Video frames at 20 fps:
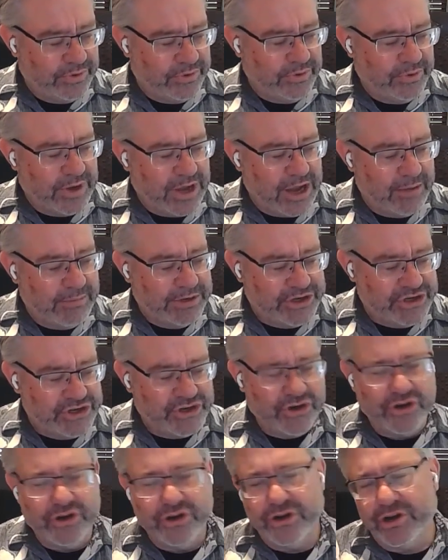much
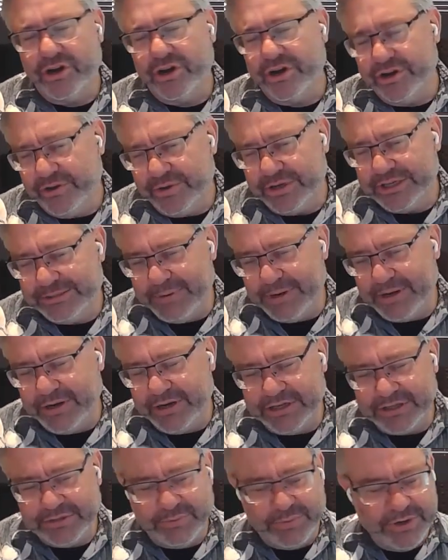churn are you
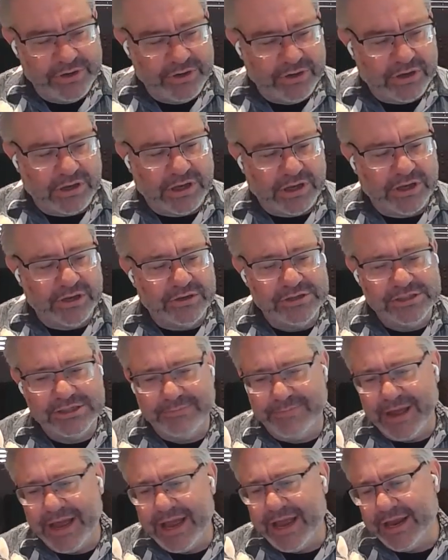experiencing? When you close
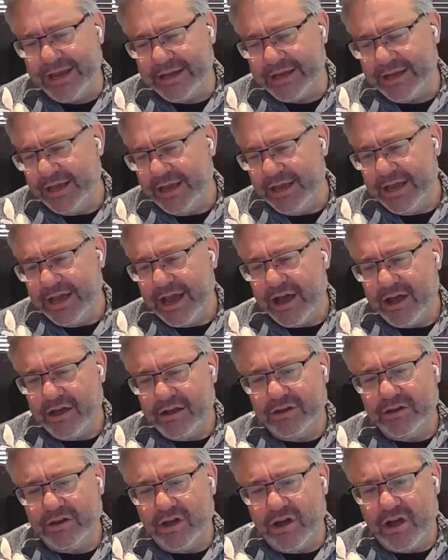a bank,
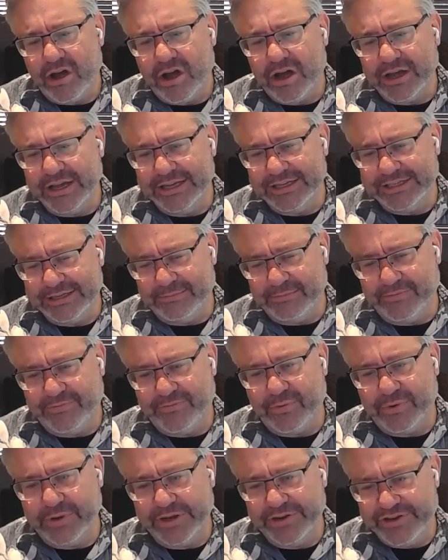how long is it
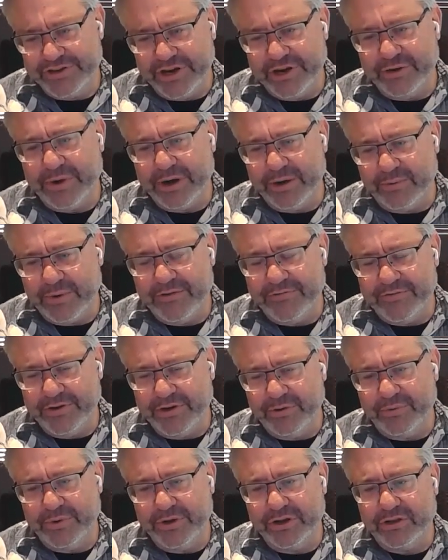before they generate
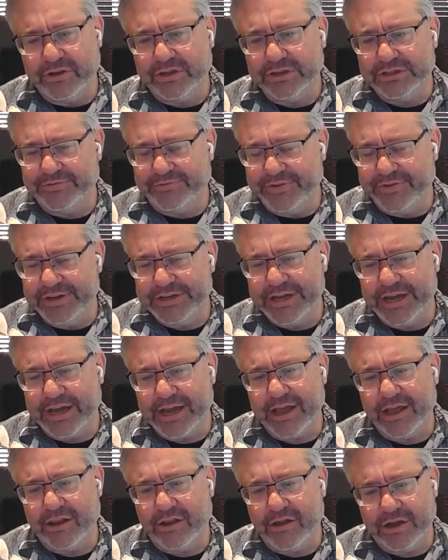revenue? When you close a
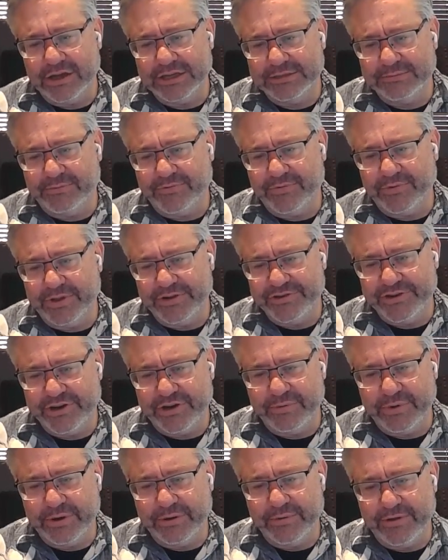fintech, how long is it before they
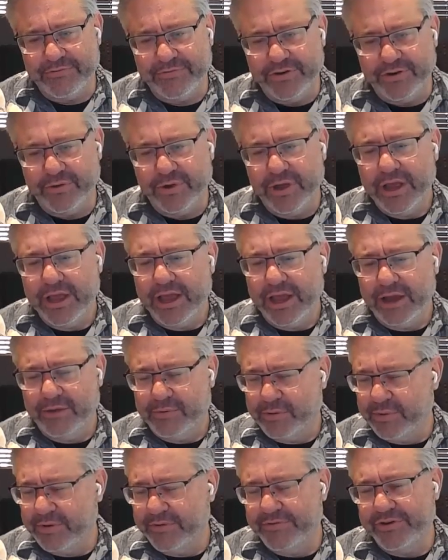generate revenue? And
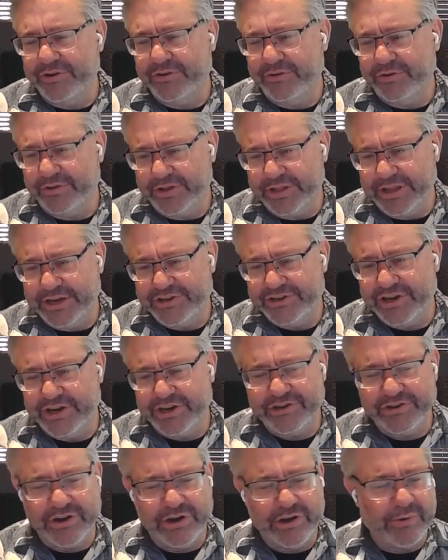what revenue do they
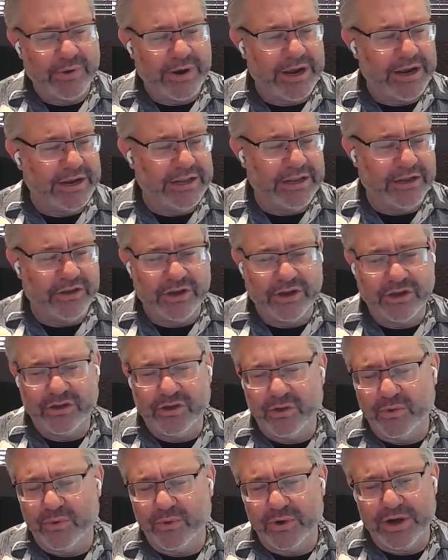generate? And look at
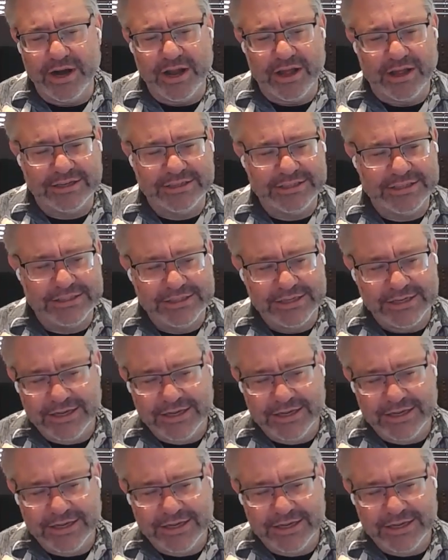cohort analysis.